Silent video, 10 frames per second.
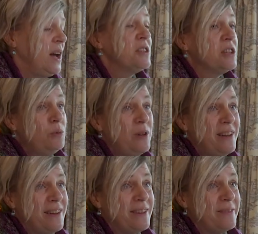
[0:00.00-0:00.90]
And so we
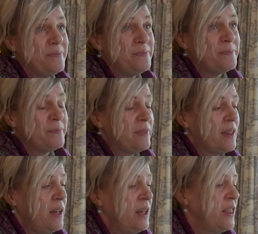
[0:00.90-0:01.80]
did.
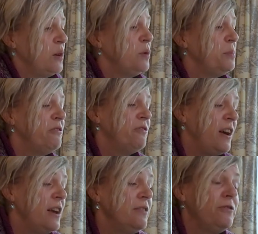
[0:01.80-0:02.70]
There would be
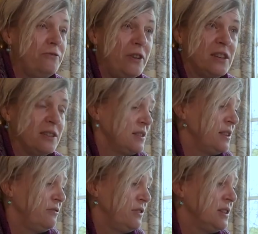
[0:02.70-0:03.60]
5 friends
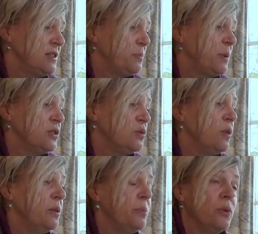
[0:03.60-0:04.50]
at the feast, plus
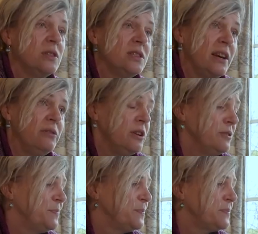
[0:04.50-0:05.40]
1 border terrier.